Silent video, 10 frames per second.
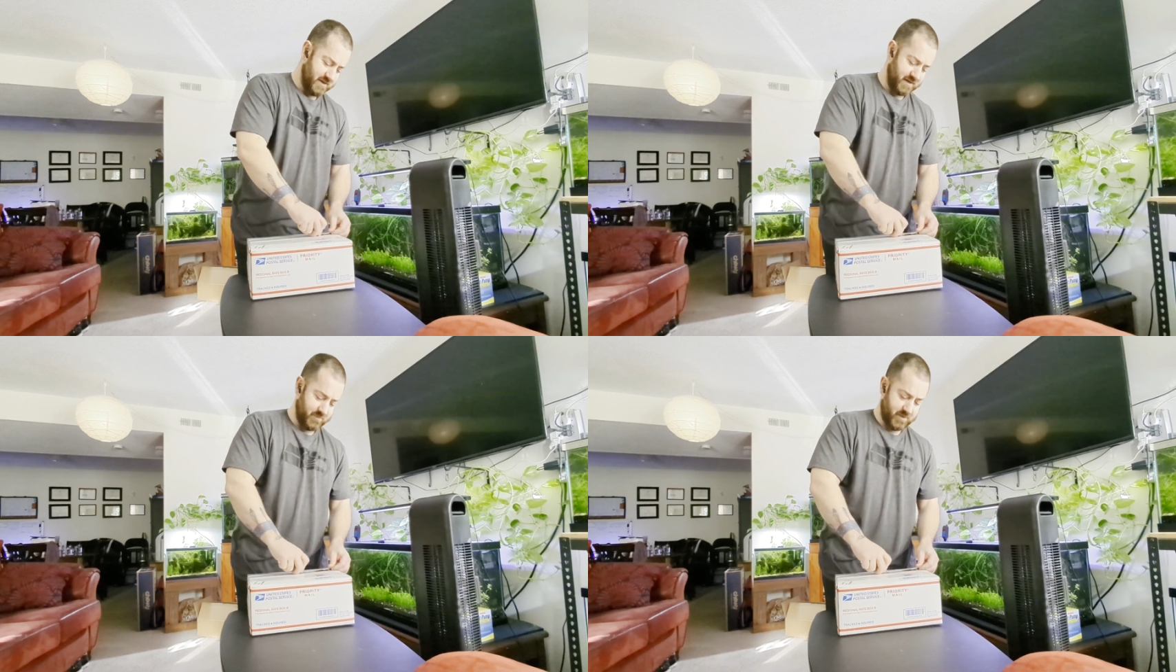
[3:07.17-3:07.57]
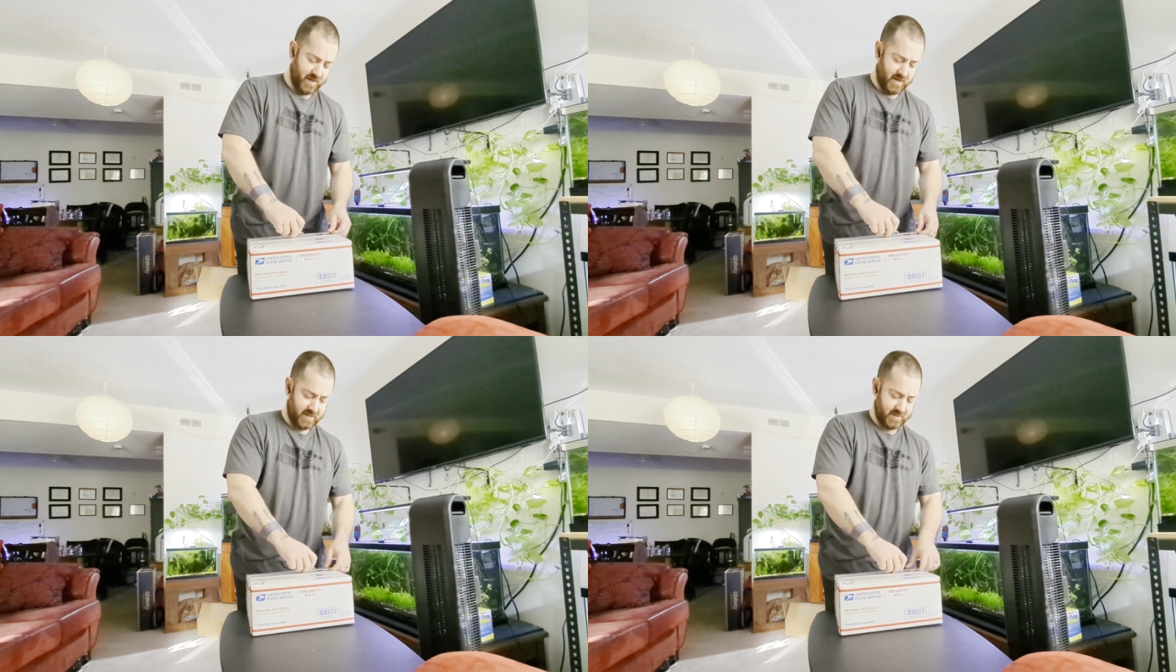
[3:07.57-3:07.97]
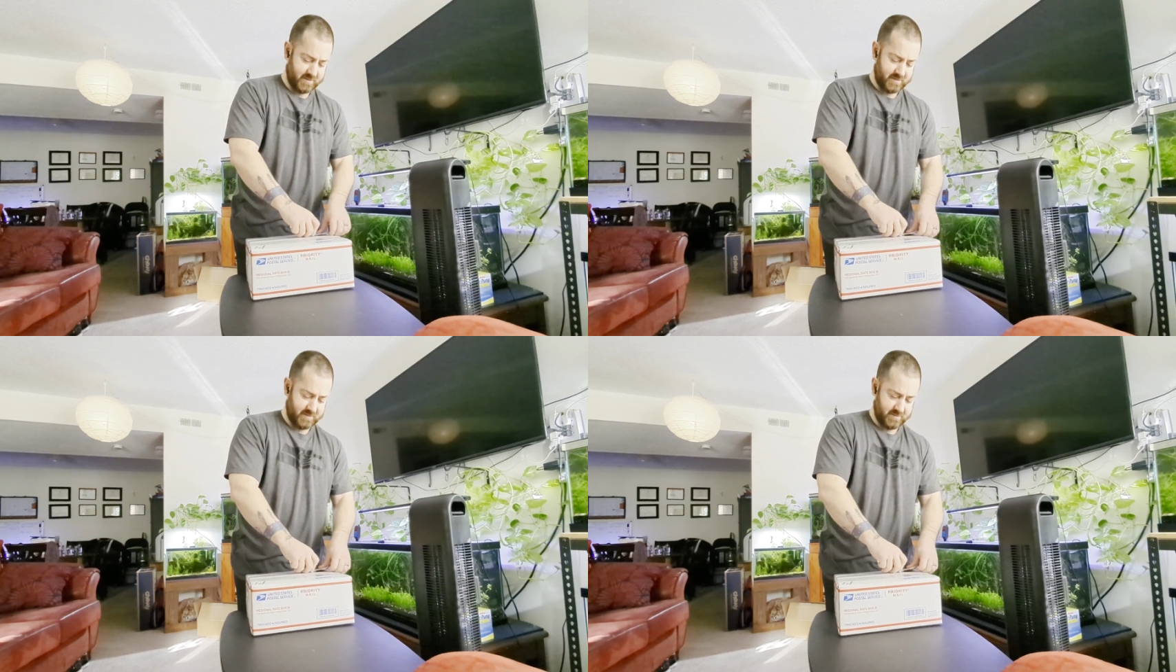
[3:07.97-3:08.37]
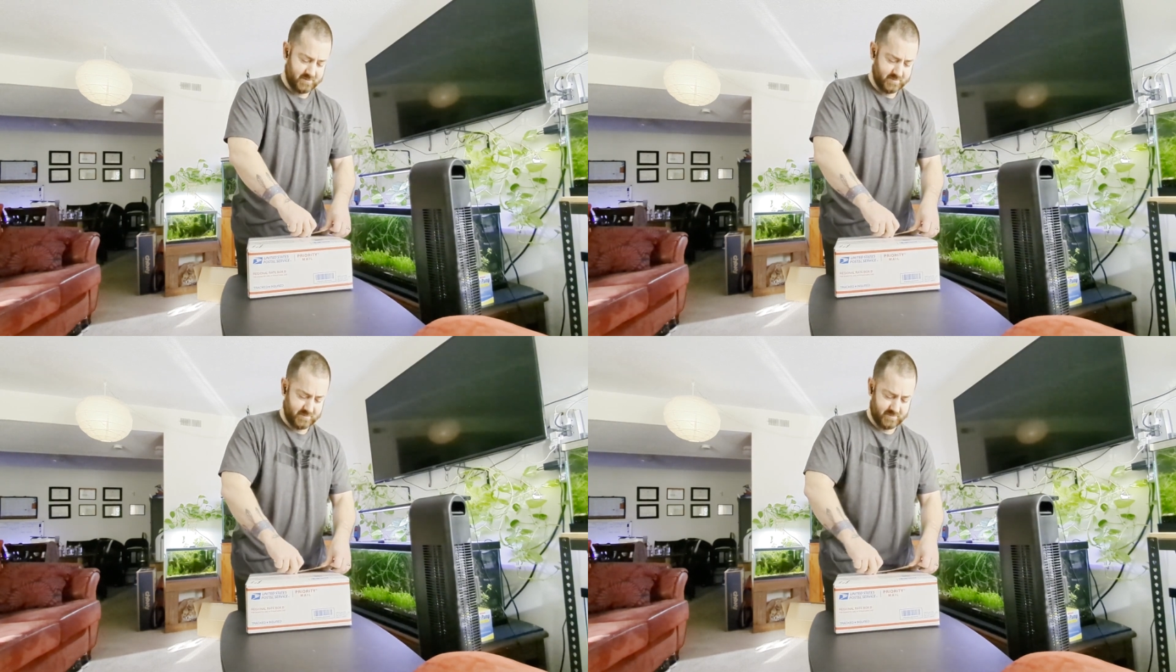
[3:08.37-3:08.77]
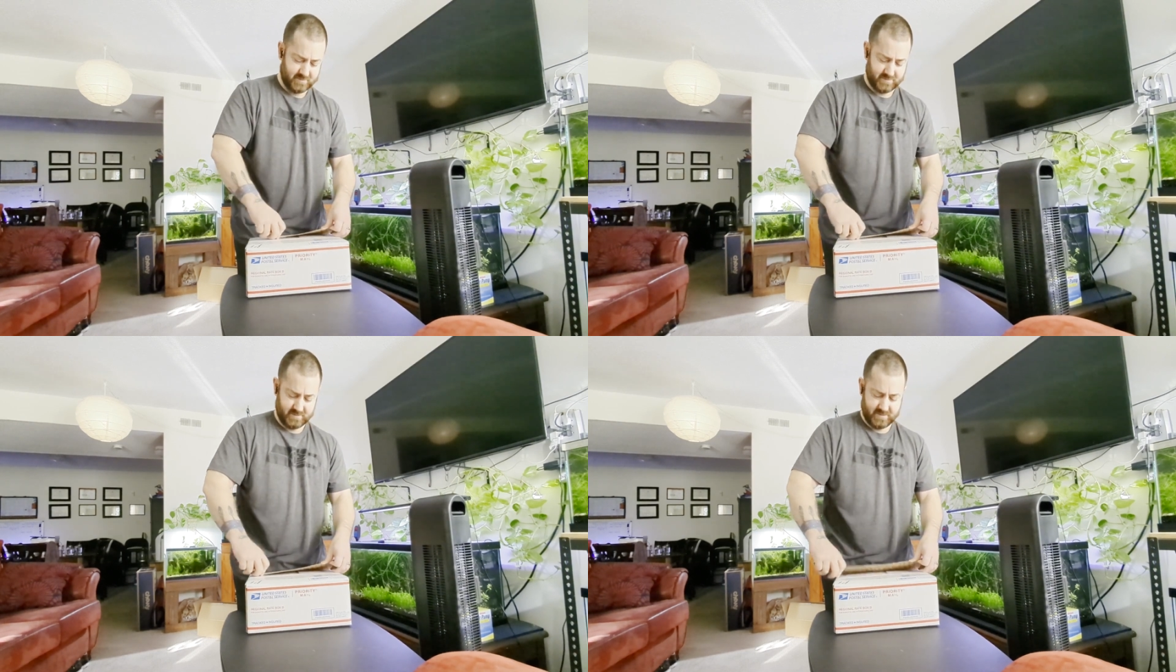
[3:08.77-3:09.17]
Mahakams.
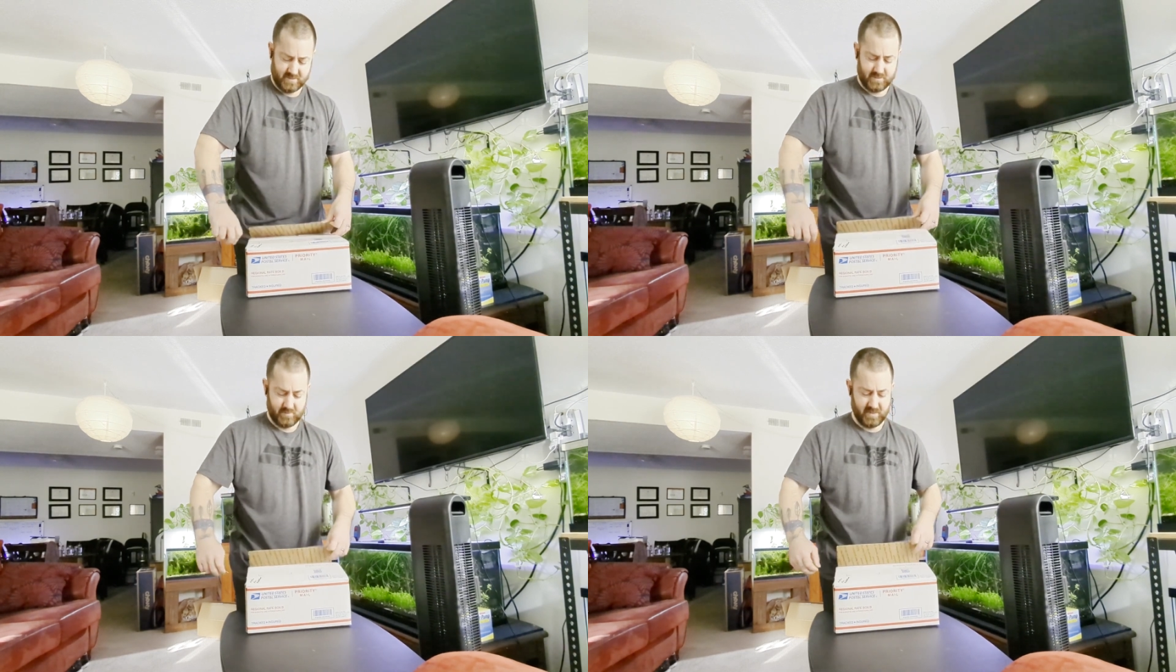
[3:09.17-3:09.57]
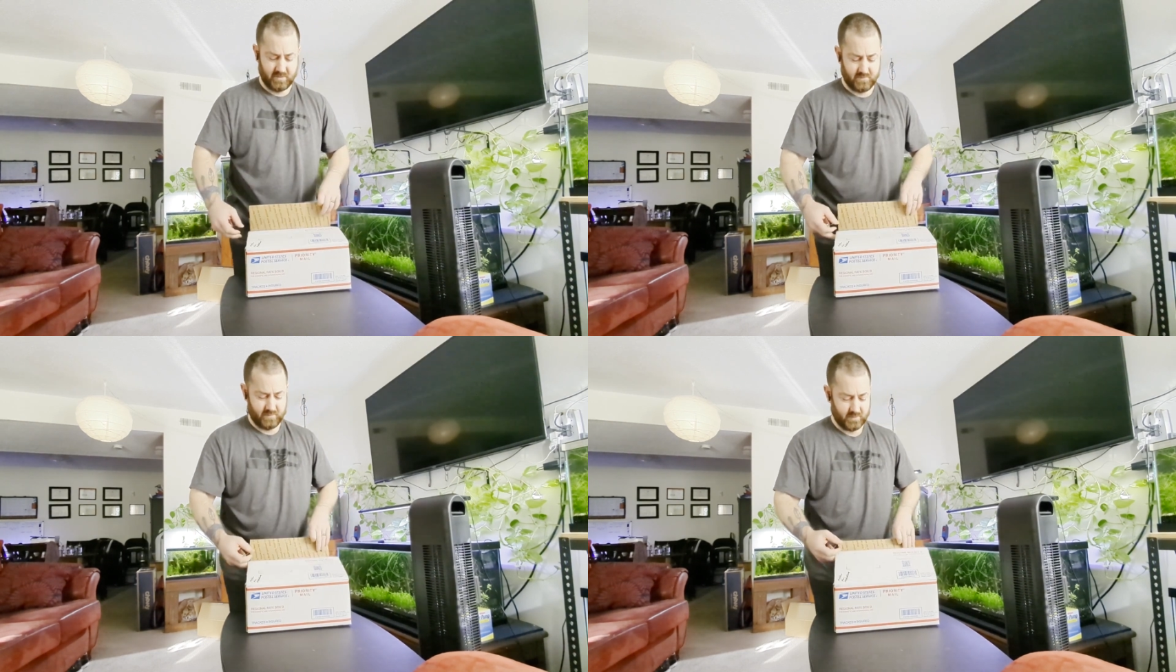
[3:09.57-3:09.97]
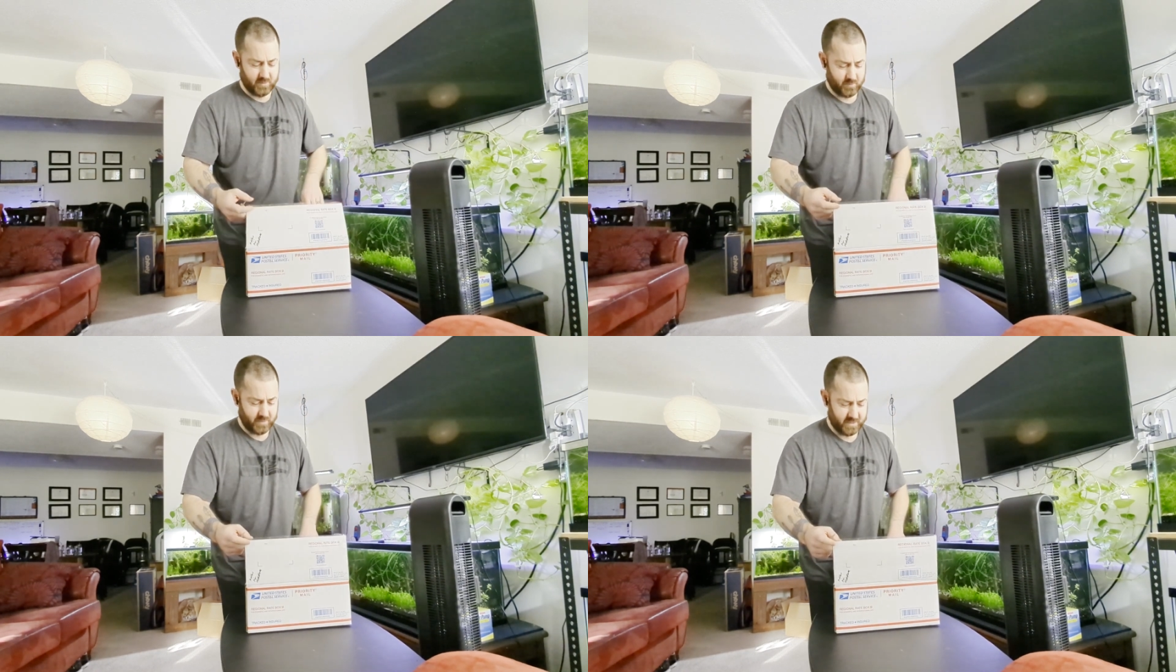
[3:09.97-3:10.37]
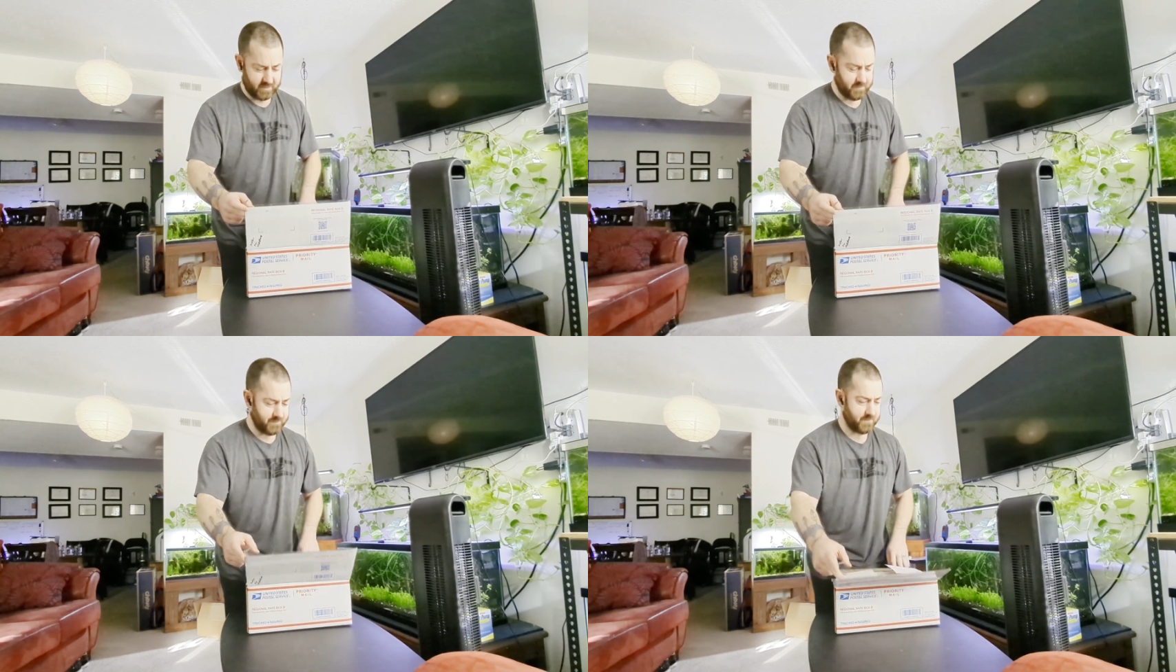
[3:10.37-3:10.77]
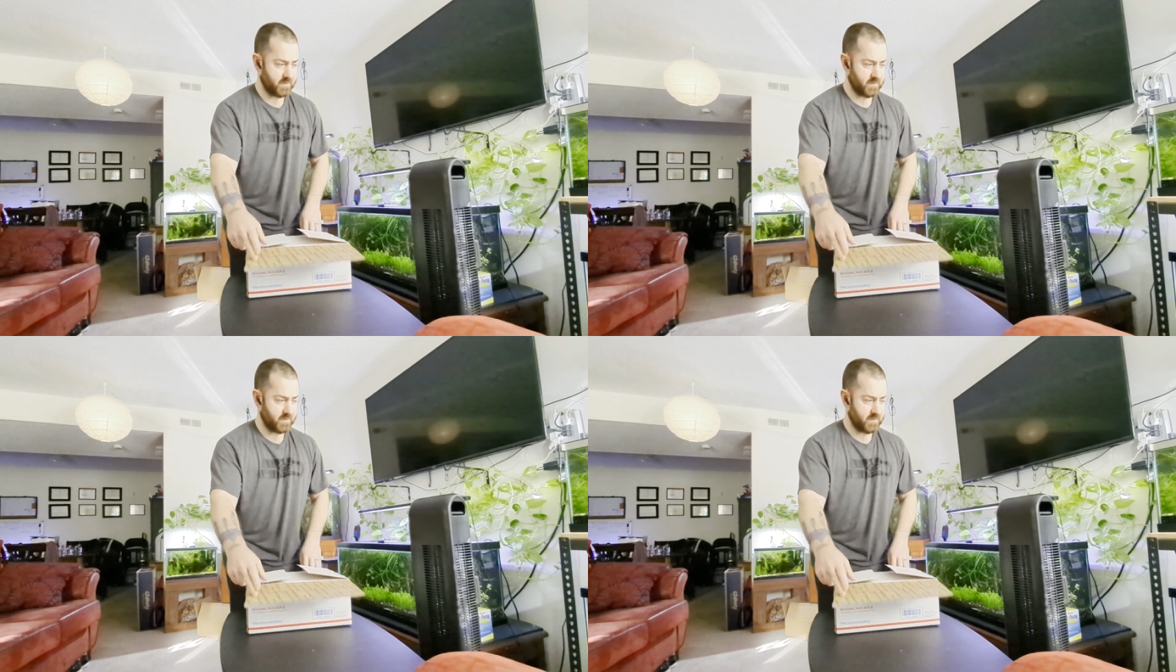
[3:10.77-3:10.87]
Male and female pair.